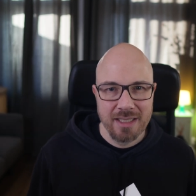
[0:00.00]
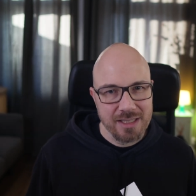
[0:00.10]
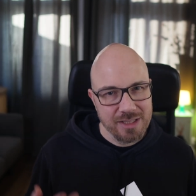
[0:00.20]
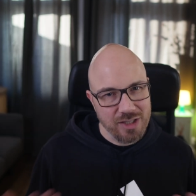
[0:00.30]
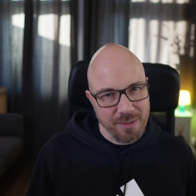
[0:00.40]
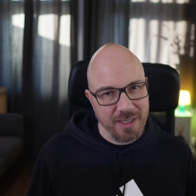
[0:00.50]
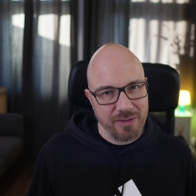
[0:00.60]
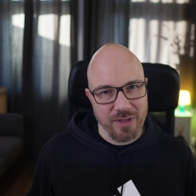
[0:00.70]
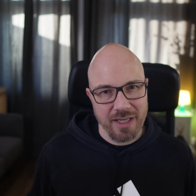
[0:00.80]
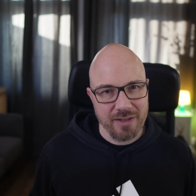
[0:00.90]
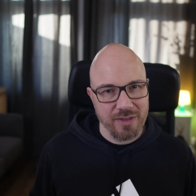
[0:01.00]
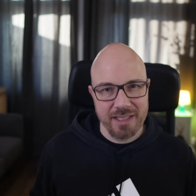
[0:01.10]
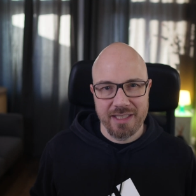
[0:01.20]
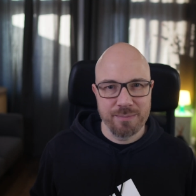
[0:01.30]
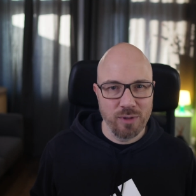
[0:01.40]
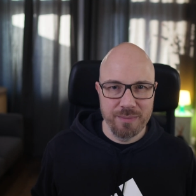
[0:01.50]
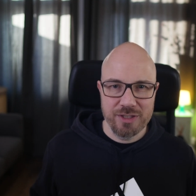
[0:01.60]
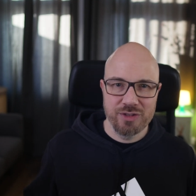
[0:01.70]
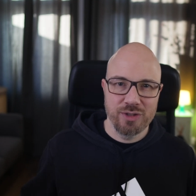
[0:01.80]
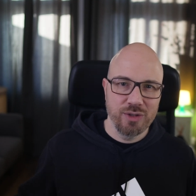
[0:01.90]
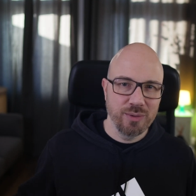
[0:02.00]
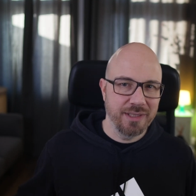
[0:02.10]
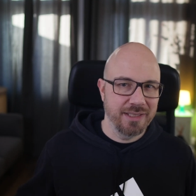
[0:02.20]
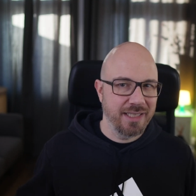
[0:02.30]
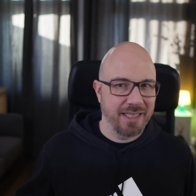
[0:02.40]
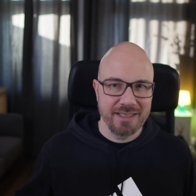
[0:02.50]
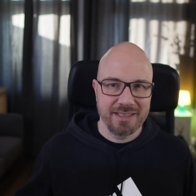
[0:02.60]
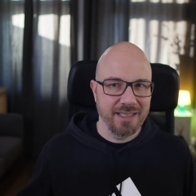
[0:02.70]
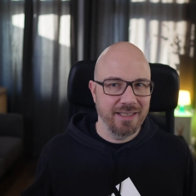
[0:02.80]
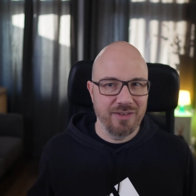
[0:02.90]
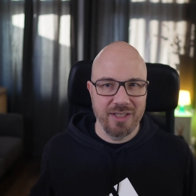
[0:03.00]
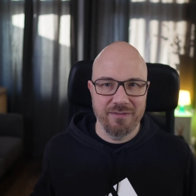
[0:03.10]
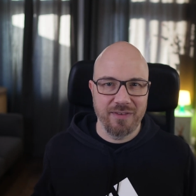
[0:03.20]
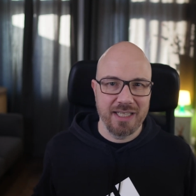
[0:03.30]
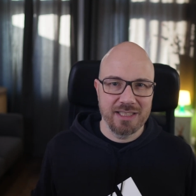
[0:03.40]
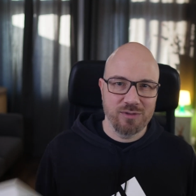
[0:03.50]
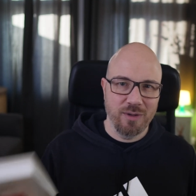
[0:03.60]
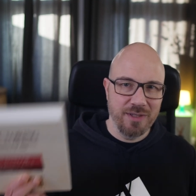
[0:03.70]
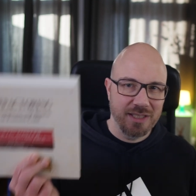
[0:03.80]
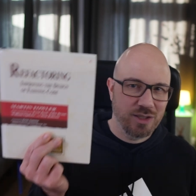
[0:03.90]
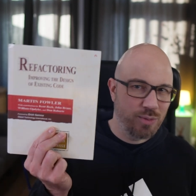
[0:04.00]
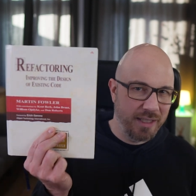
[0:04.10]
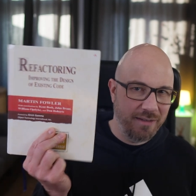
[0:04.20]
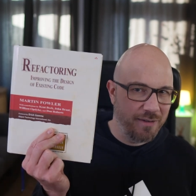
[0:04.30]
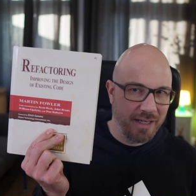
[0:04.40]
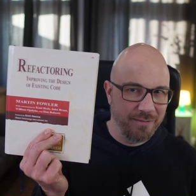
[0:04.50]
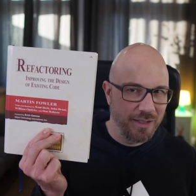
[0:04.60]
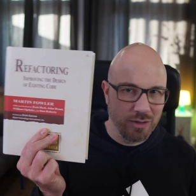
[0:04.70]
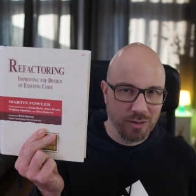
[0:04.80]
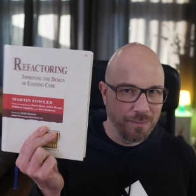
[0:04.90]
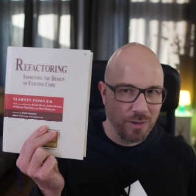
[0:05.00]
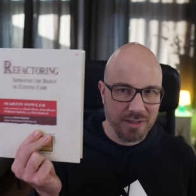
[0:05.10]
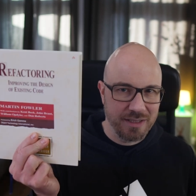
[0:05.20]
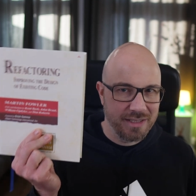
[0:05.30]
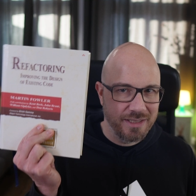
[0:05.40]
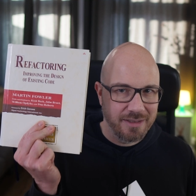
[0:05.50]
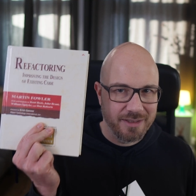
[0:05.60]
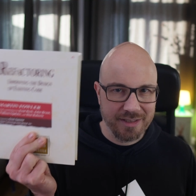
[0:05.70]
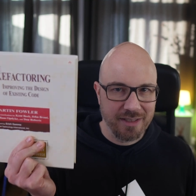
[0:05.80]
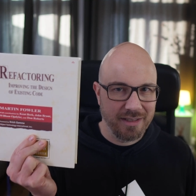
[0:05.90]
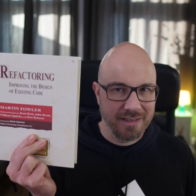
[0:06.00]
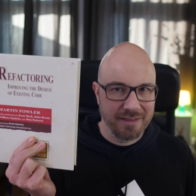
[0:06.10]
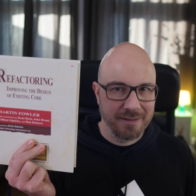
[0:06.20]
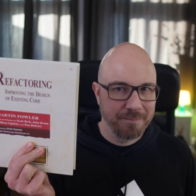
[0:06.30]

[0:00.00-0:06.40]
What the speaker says: Some might think they need permission to do it. I say the advice from this 25-year-old book is still solid.